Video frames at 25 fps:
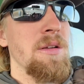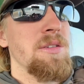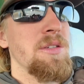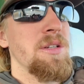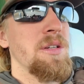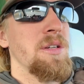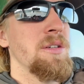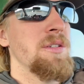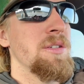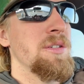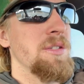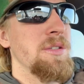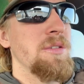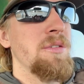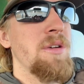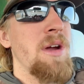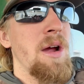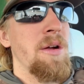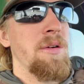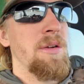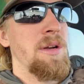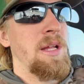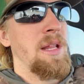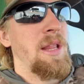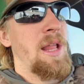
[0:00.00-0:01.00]
So you're just
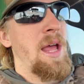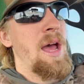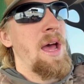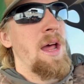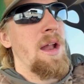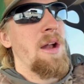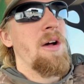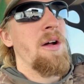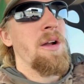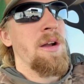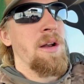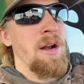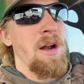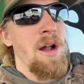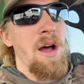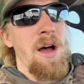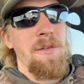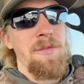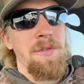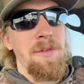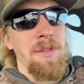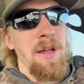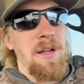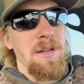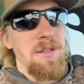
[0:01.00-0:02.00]
grounding that on and off,
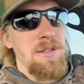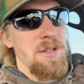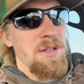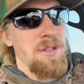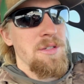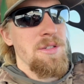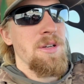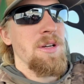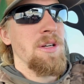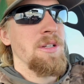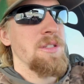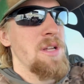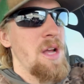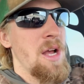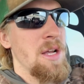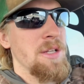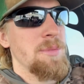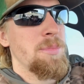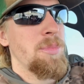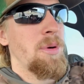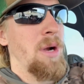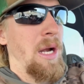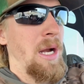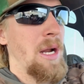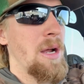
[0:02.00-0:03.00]
and that turns your exhaust
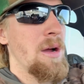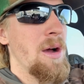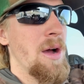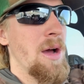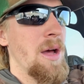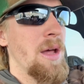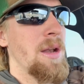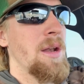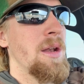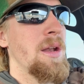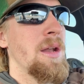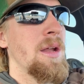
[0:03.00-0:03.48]
brake on.